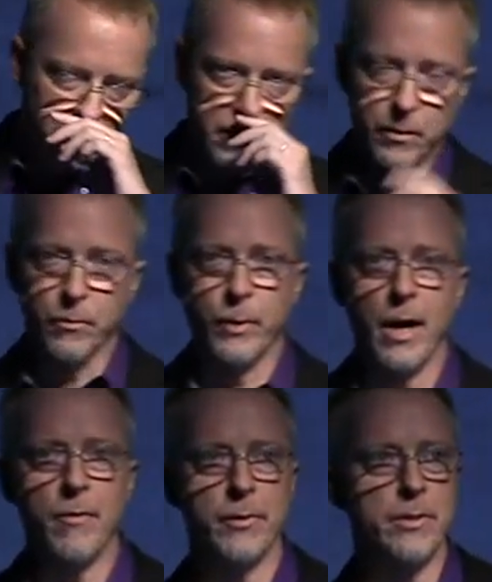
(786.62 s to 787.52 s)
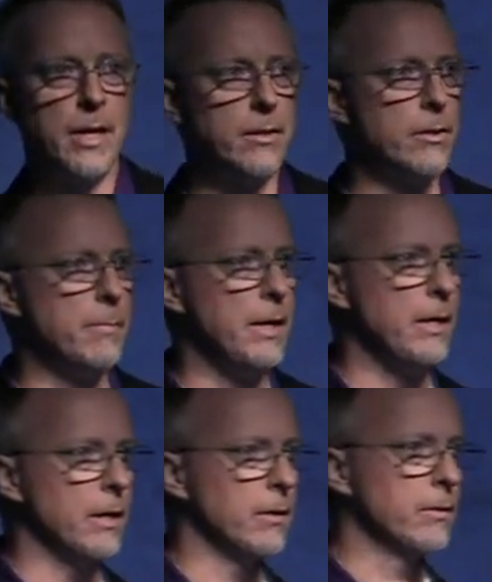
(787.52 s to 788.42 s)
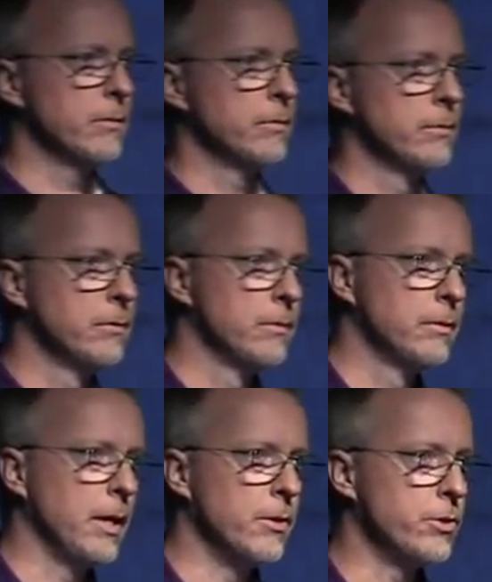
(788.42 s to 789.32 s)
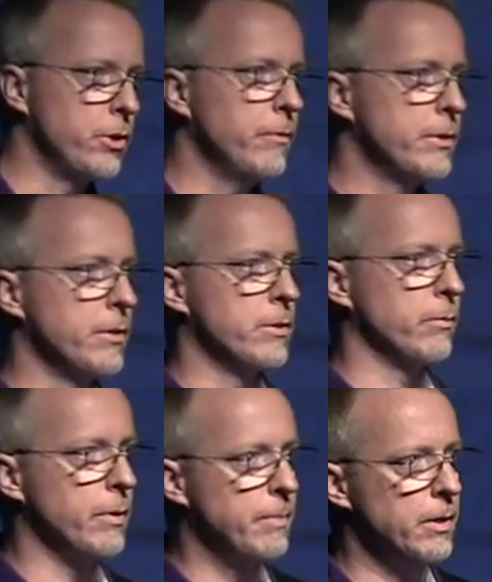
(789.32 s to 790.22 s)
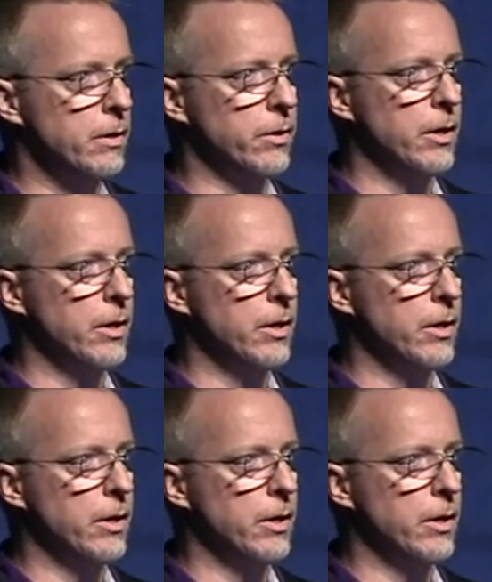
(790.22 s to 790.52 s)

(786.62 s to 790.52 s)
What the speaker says: We often say that the media and the services that we build